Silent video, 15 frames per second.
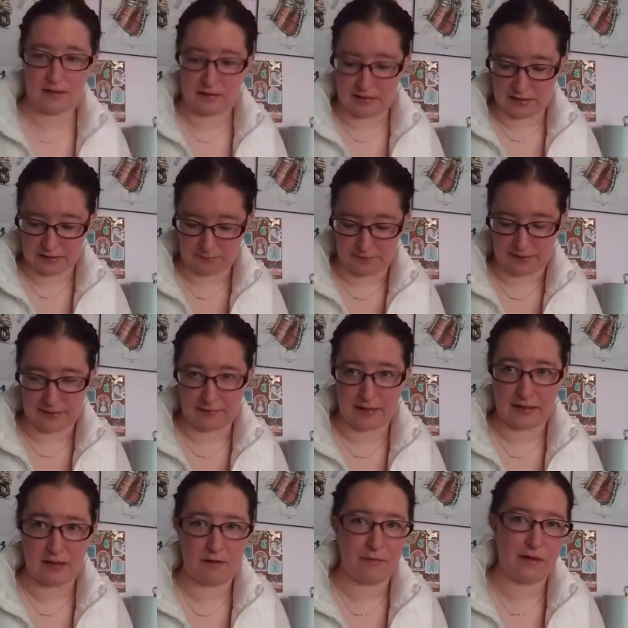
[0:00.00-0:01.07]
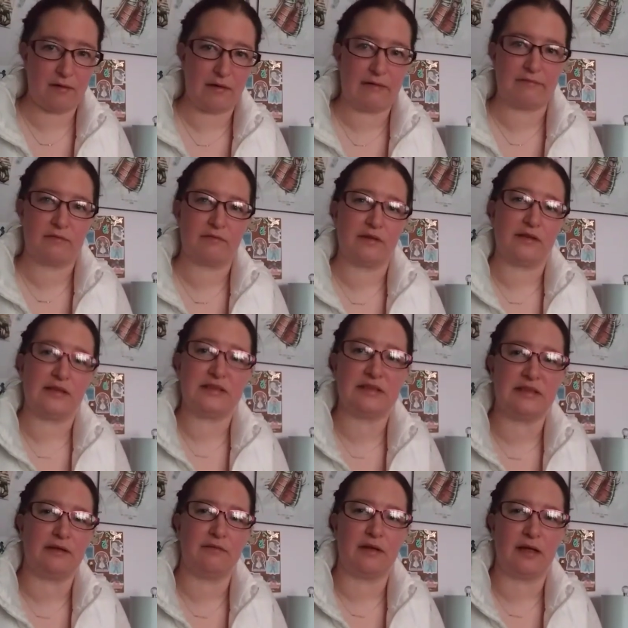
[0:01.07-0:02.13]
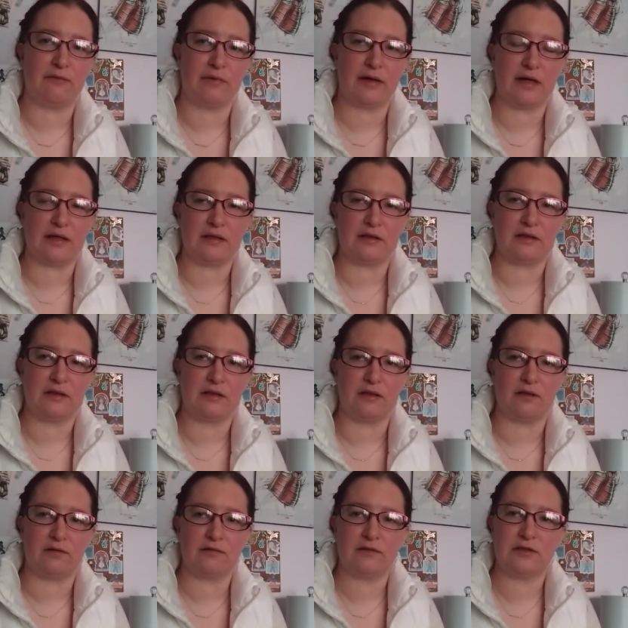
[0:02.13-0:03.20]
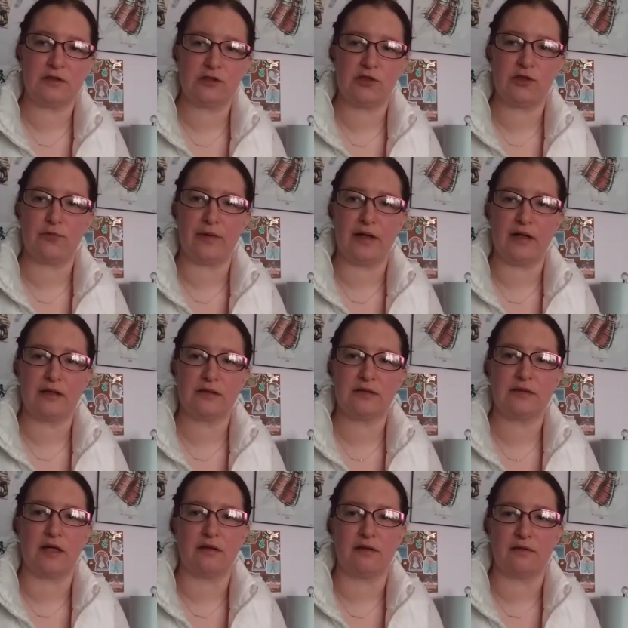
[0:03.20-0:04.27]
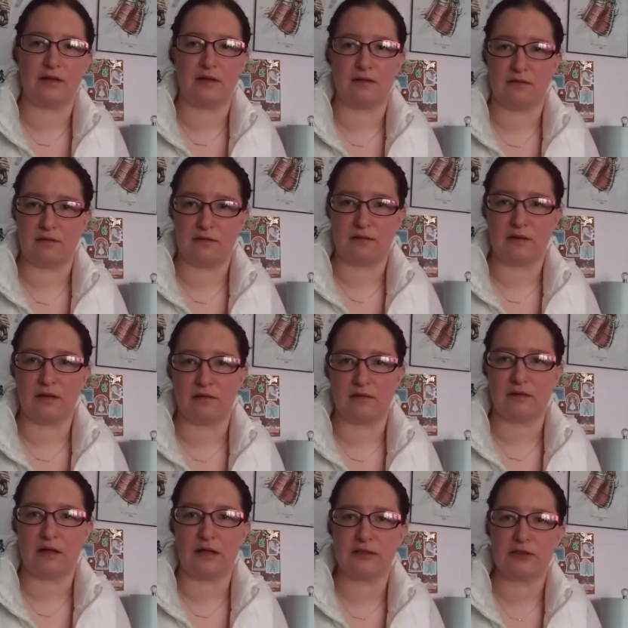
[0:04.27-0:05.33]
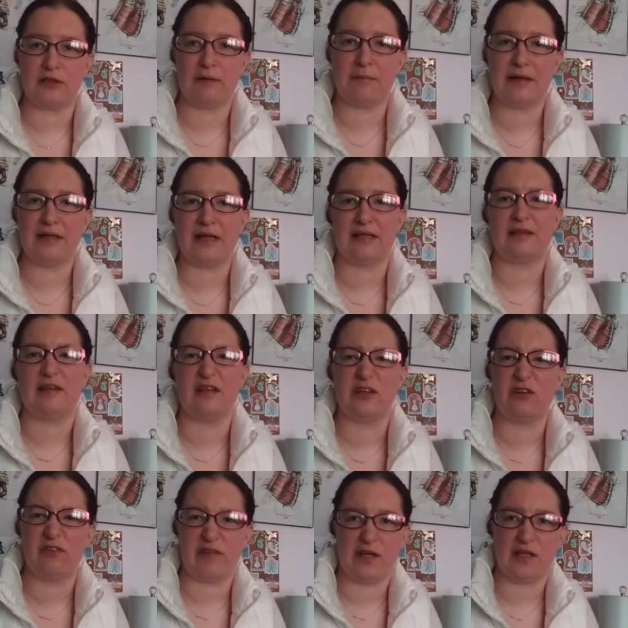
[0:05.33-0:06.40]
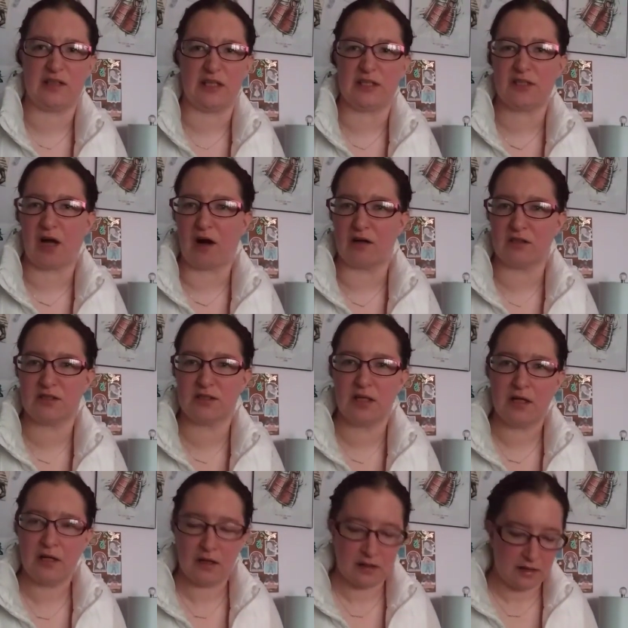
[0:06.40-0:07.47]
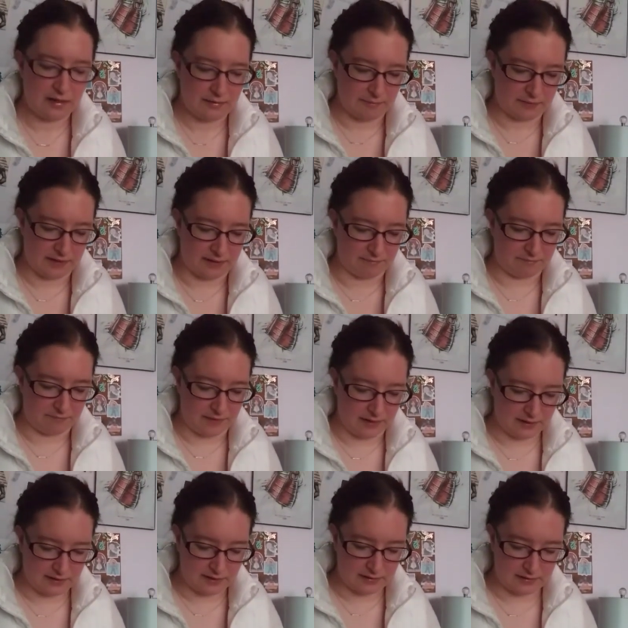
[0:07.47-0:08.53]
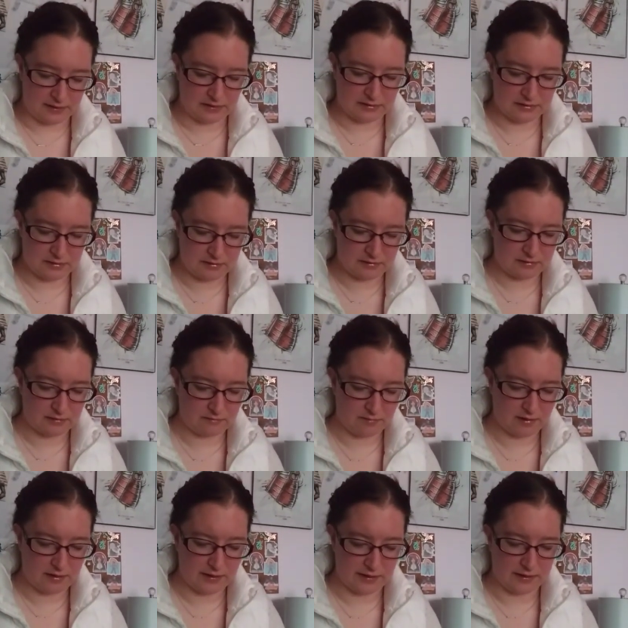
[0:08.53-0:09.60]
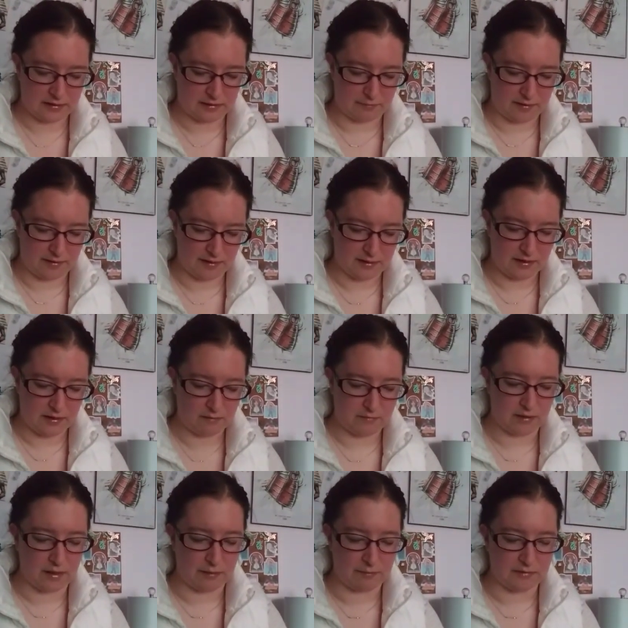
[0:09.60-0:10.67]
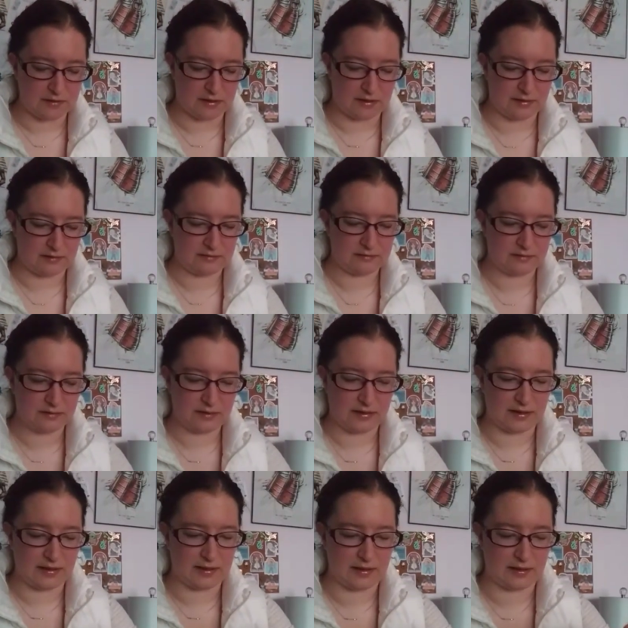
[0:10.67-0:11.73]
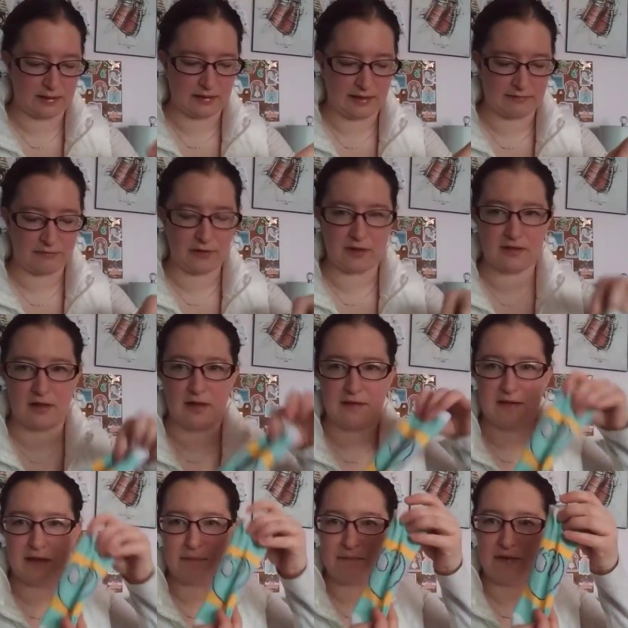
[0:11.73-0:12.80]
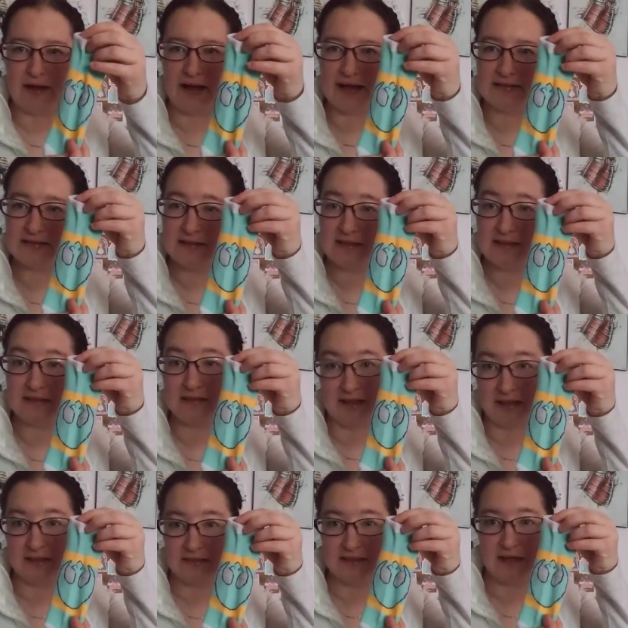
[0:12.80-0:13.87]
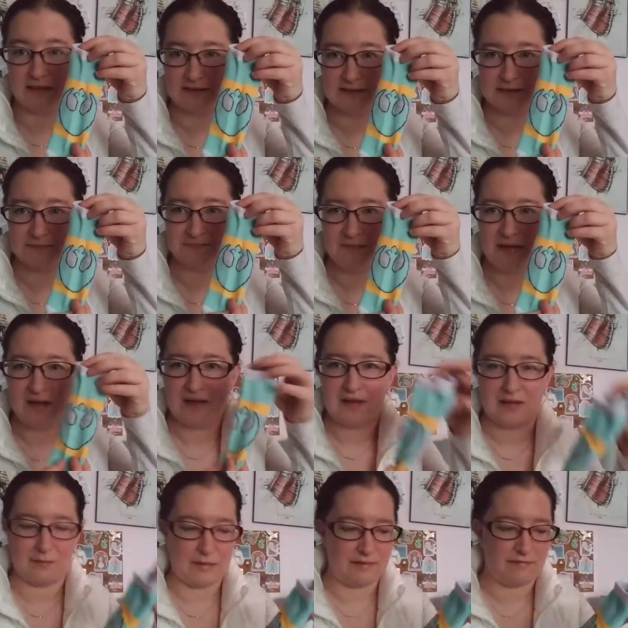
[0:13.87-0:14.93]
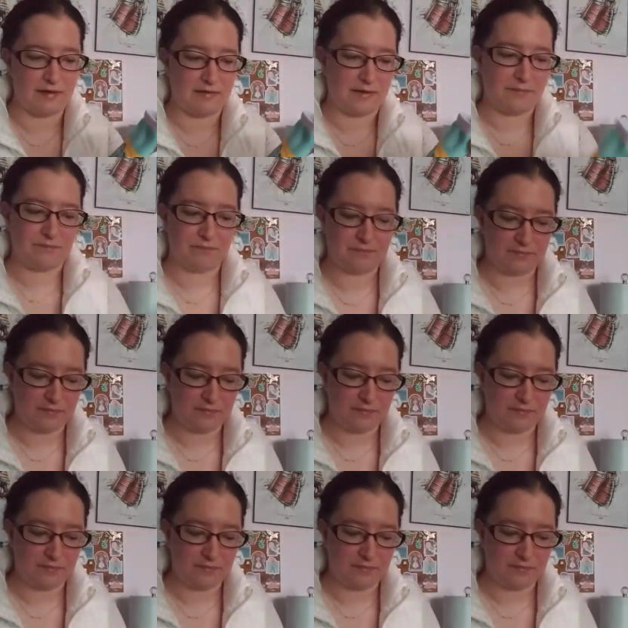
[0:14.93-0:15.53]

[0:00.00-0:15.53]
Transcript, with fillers: Cosplay. I know we don't ever really see, like, what kind of clothes she wears, other than, you know, the costume. I mean, like, little things like socks. But I got these. Where did I get them? I think I got them on Amazon. And I've always thought of them as Leia socks. They're my favorite.